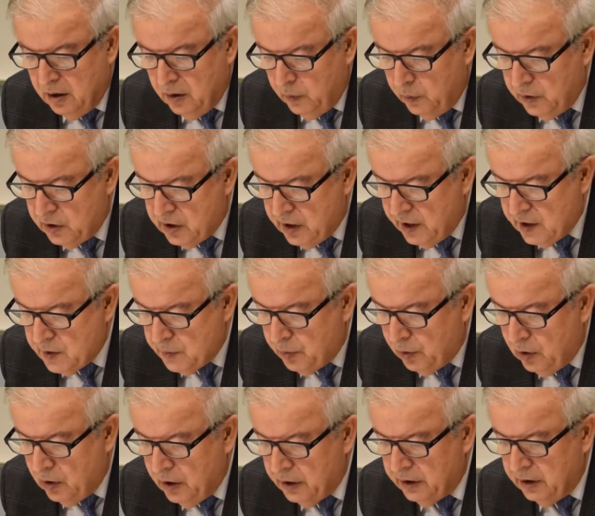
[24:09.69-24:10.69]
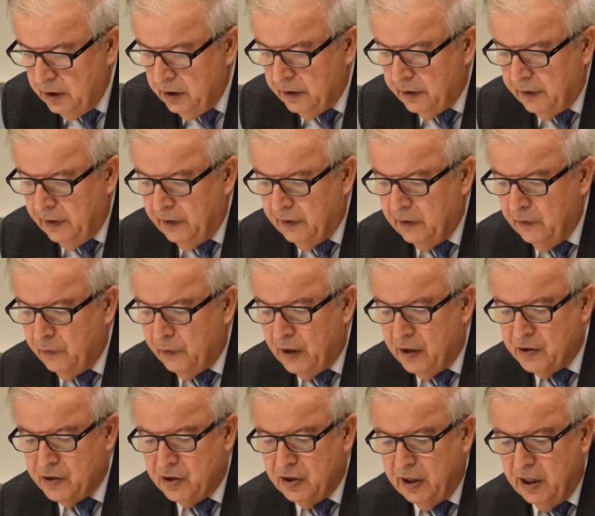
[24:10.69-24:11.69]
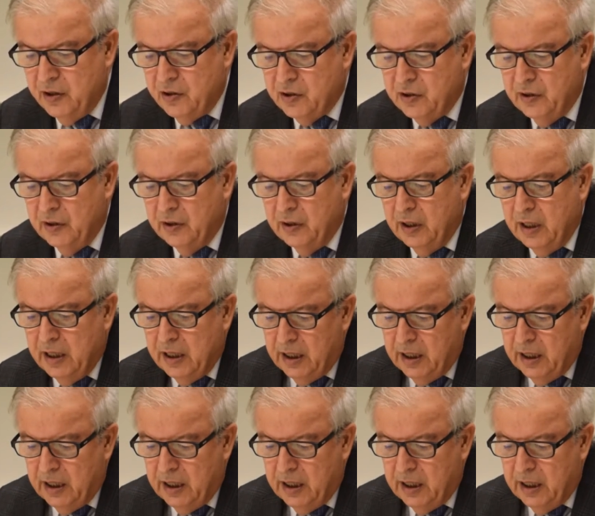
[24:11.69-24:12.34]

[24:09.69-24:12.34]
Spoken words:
which has brought increasing frustration